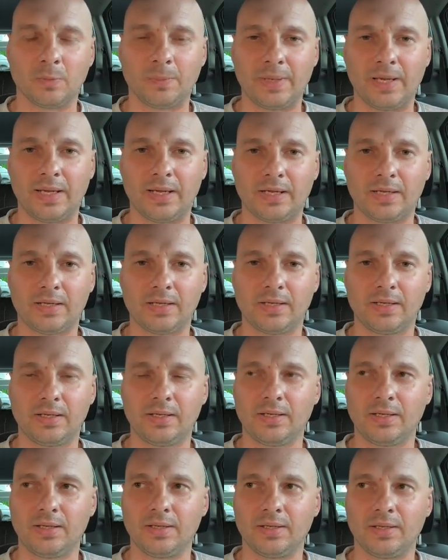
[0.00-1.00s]
back.
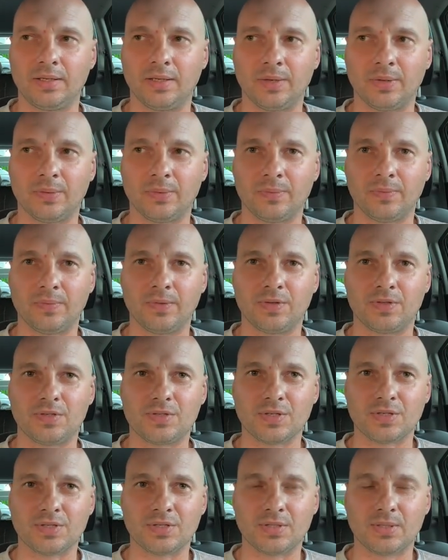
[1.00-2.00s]
You know, it's
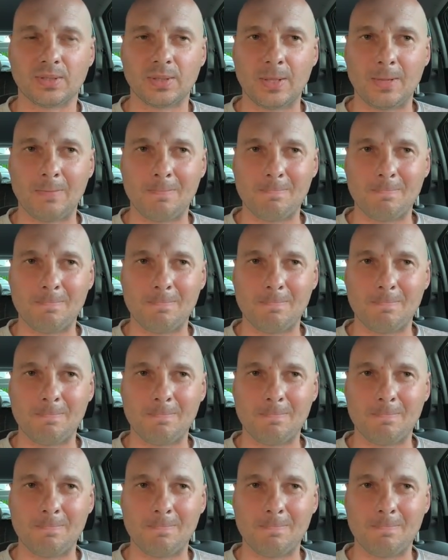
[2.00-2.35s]
just,